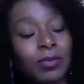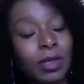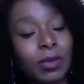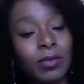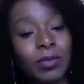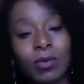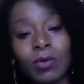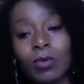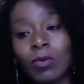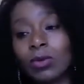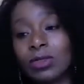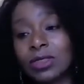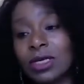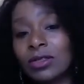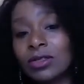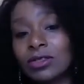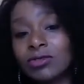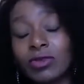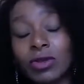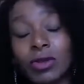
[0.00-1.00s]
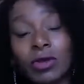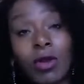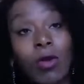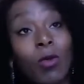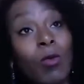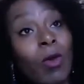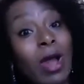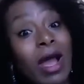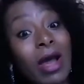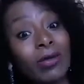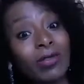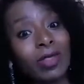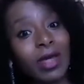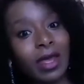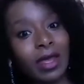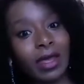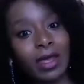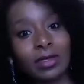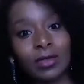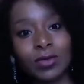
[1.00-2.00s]
People walk down the street and go, wow,
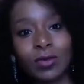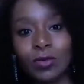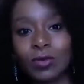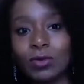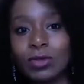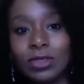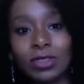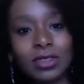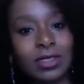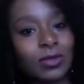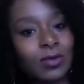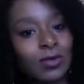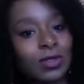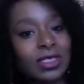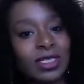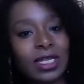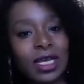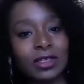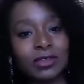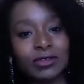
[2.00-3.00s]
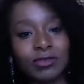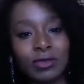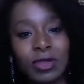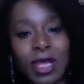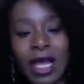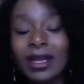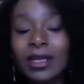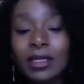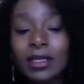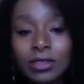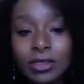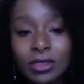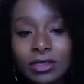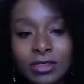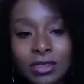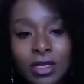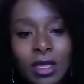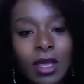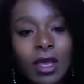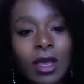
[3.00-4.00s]
that hair's gorgeous, it looks natural, and it
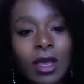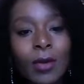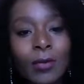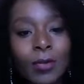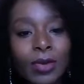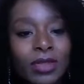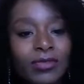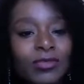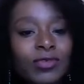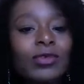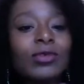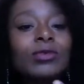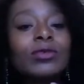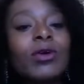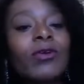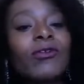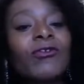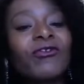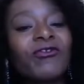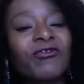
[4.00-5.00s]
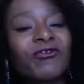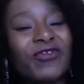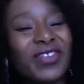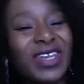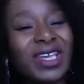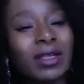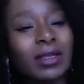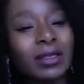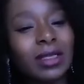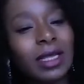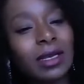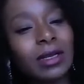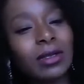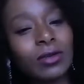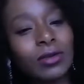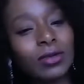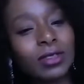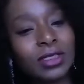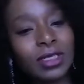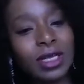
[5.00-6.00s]
does. But if you don't feel that it
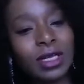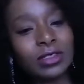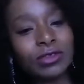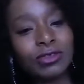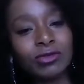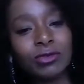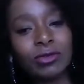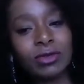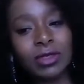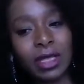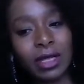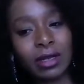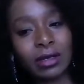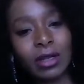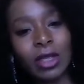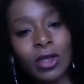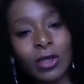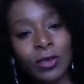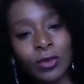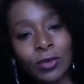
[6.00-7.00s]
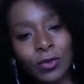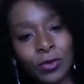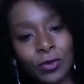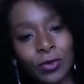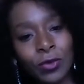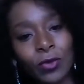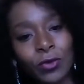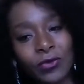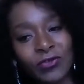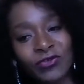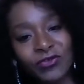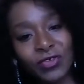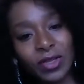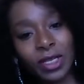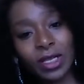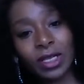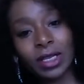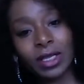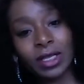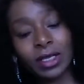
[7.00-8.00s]
looks natural, then your
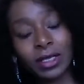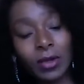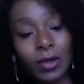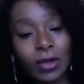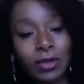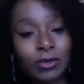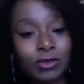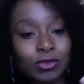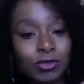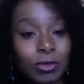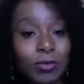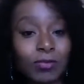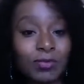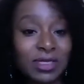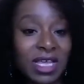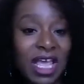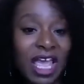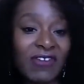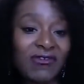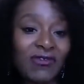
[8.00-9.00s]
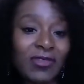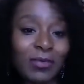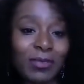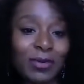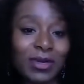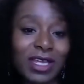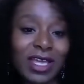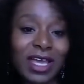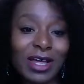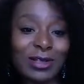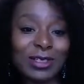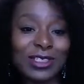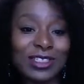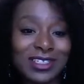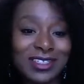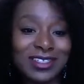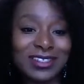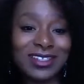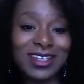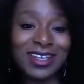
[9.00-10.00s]
feeling trumps everybody
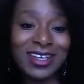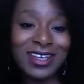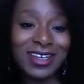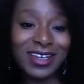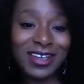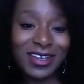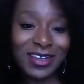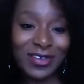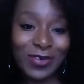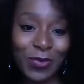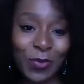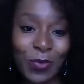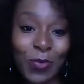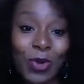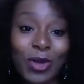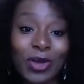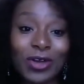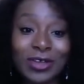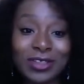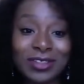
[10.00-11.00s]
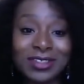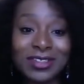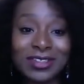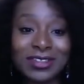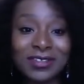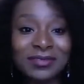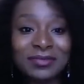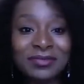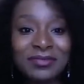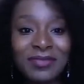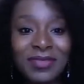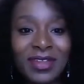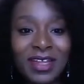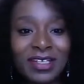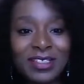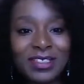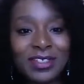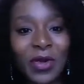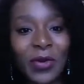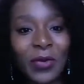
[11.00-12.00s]
else's words.
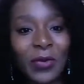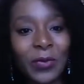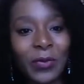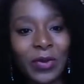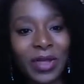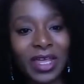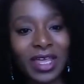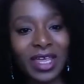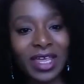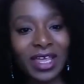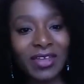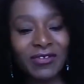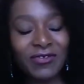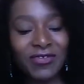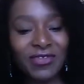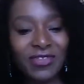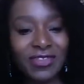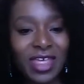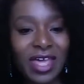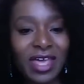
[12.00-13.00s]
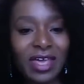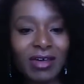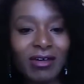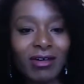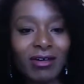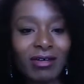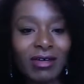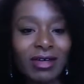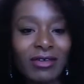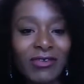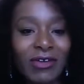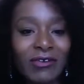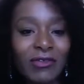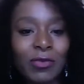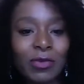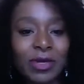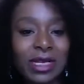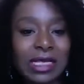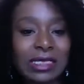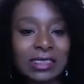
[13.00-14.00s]
So if
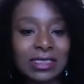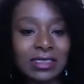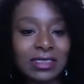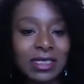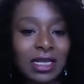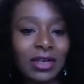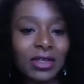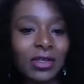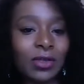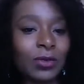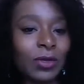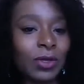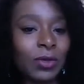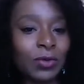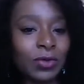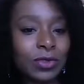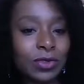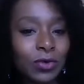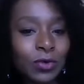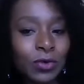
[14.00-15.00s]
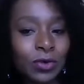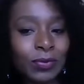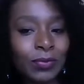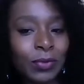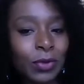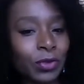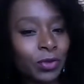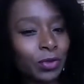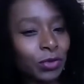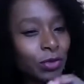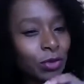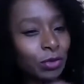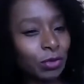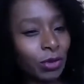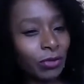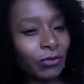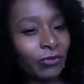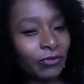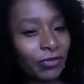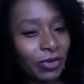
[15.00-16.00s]
everyone else is telling you it looks good, but you
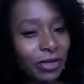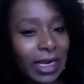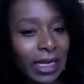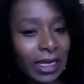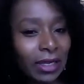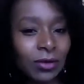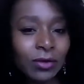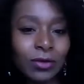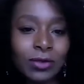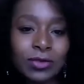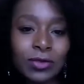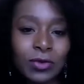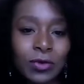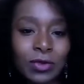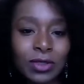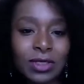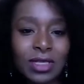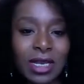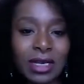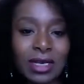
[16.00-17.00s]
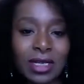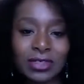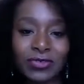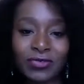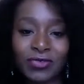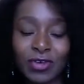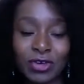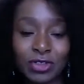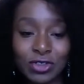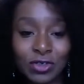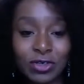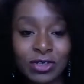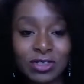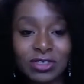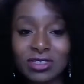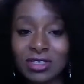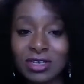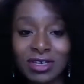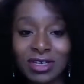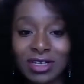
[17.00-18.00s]
don't feel like it looks good, then as far as you're
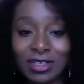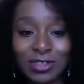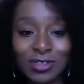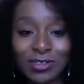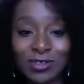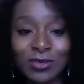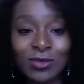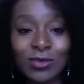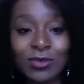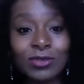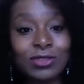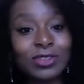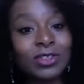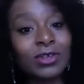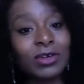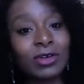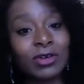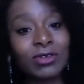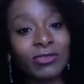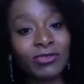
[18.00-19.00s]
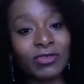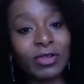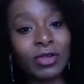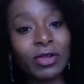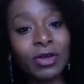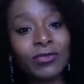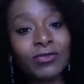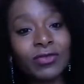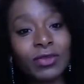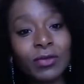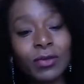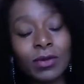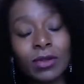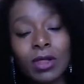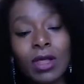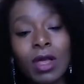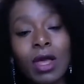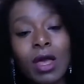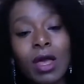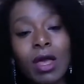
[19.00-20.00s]
concerned, it doesn't look good. You're not going to feel comfortable.